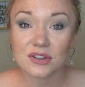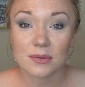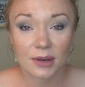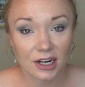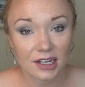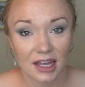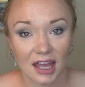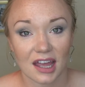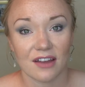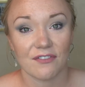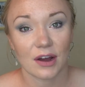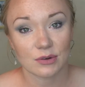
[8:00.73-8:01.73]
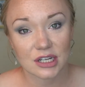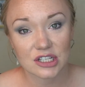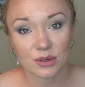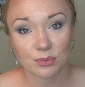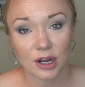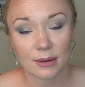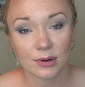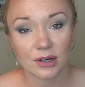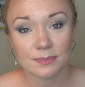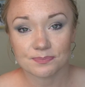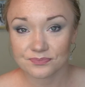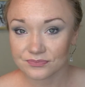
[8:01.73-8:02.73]
the Mary Kay Foundation
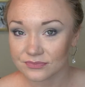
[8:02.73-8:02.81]
Primer,